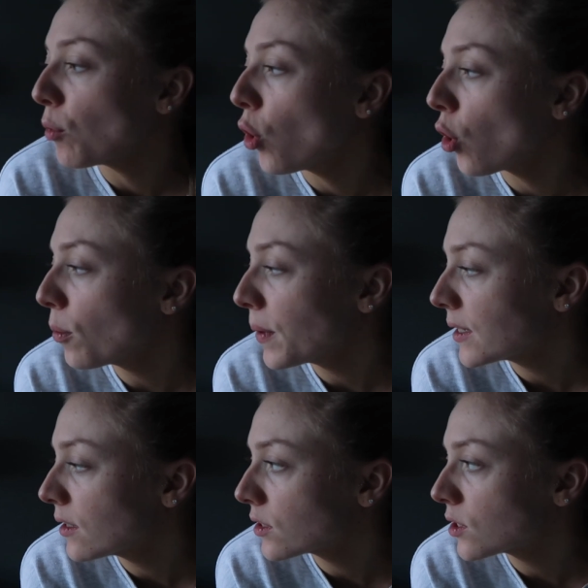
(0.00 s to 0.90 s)
I'm
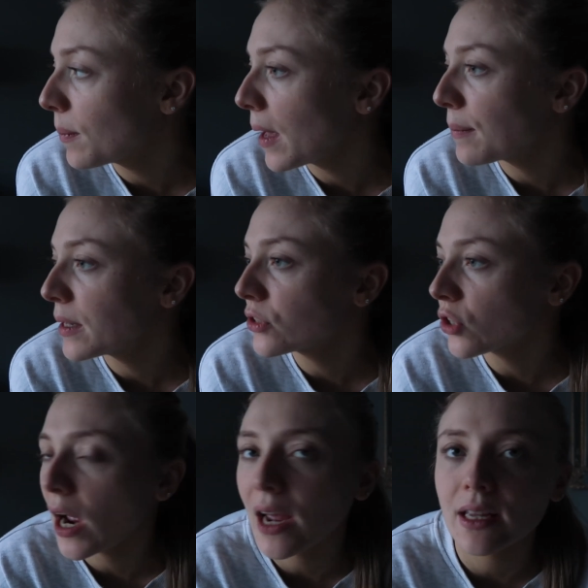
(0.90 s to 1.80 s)
hoping to maybe
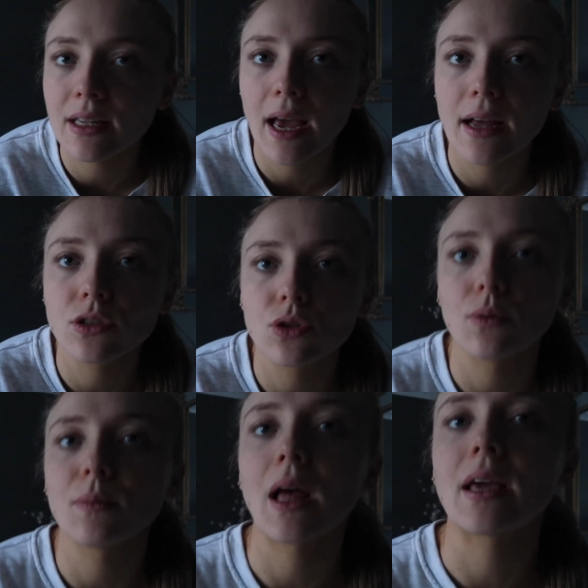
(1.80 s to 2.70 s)
try and get
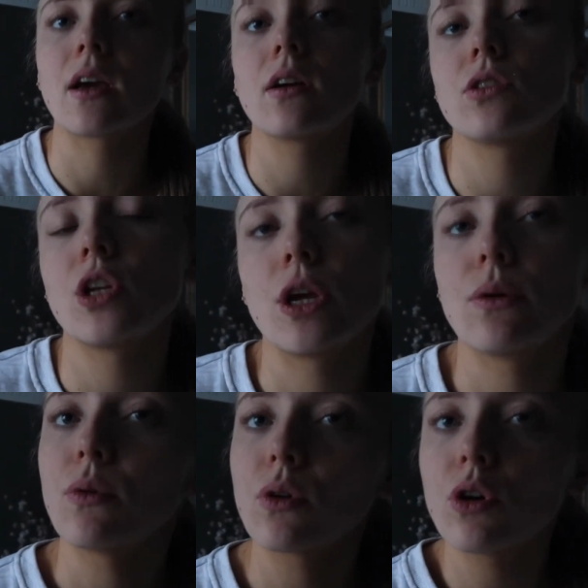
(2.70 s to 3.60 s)
some like
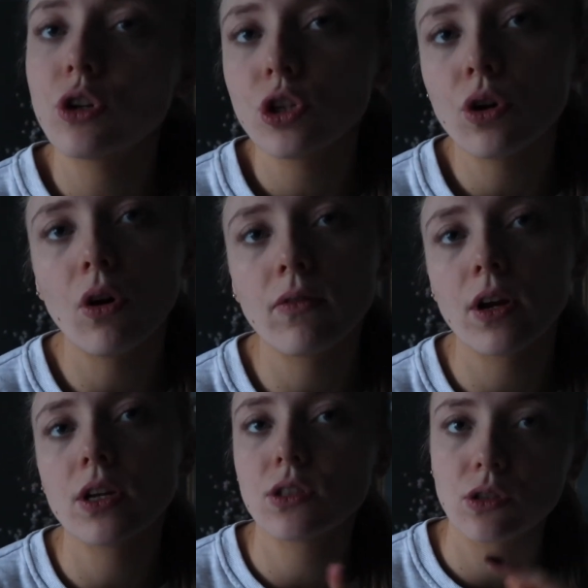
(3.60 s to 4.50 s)
new cushion
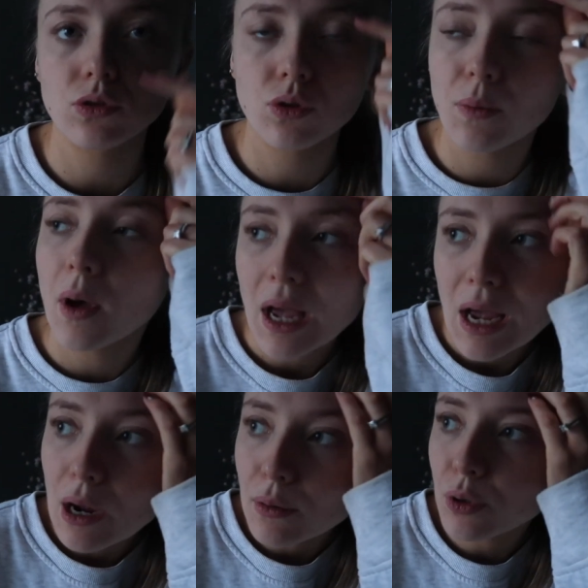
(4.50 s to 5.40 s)
covers and some
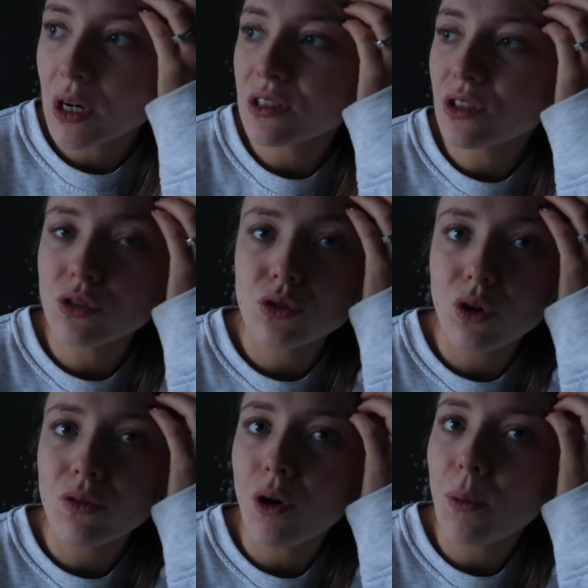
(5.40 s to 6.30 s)
prints and
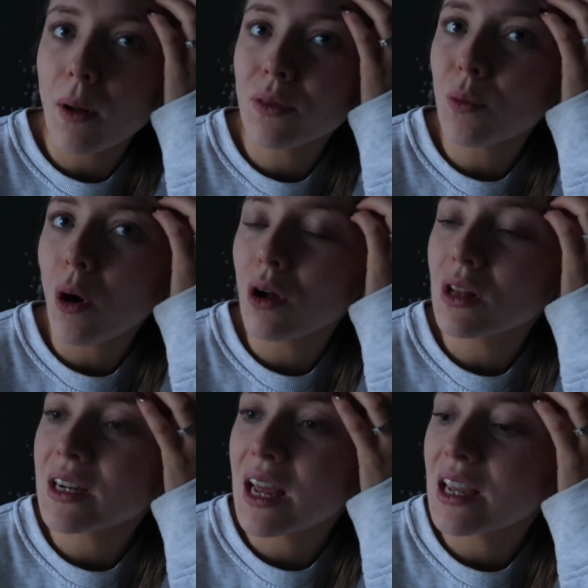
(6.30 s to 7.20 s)
stuff up on the
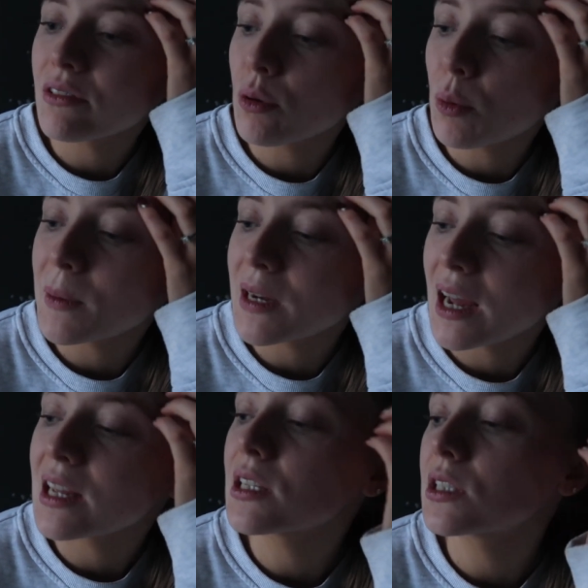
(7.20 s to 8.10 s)
wall in here. It would be
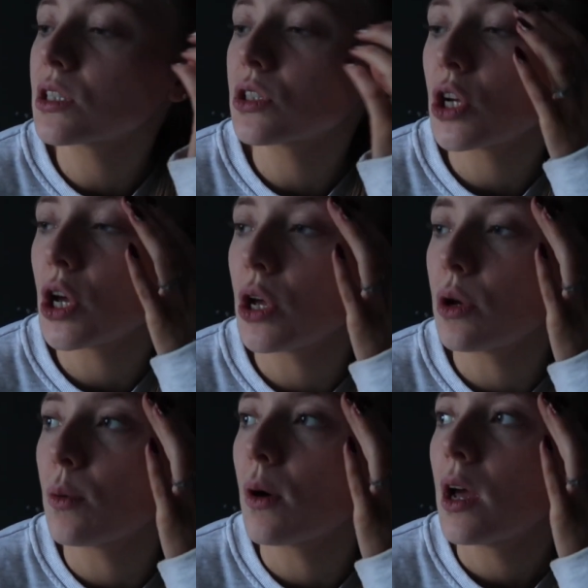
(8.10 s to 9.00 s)
nice
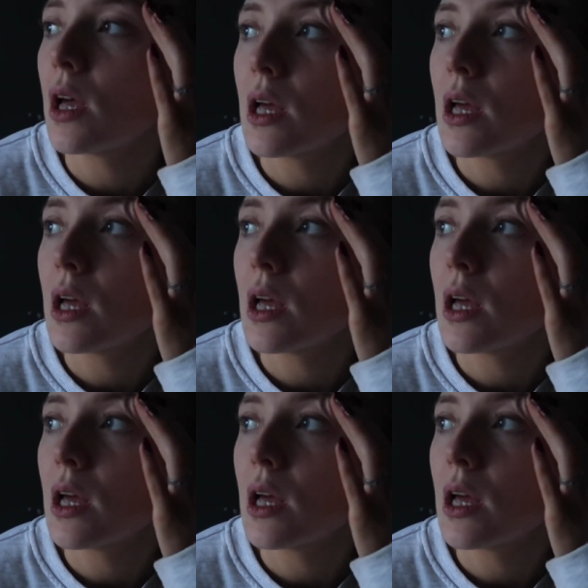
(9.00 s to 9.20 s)
to